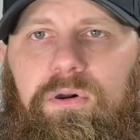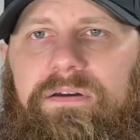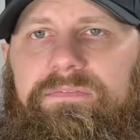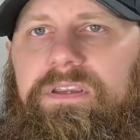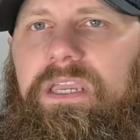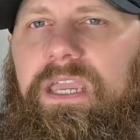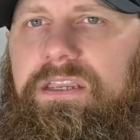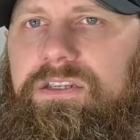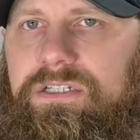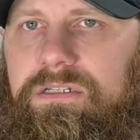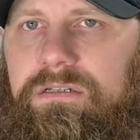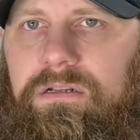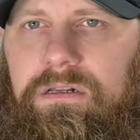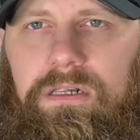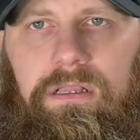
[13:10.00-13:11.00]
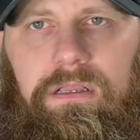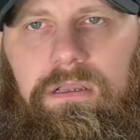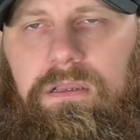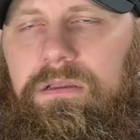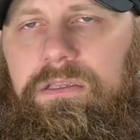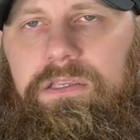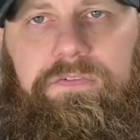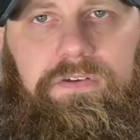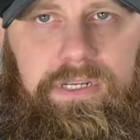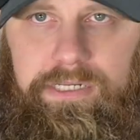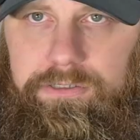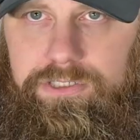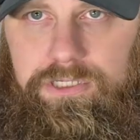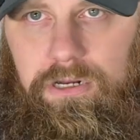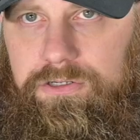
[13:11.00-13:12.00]
on vacation, you forget
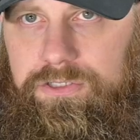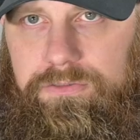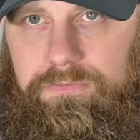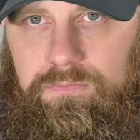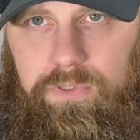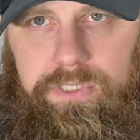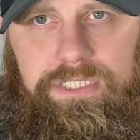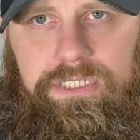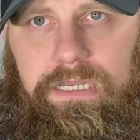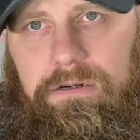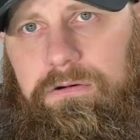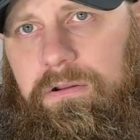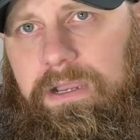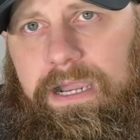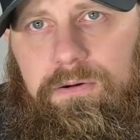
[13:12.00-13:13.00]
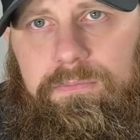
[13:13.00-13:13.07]
your charger, which I don't know how,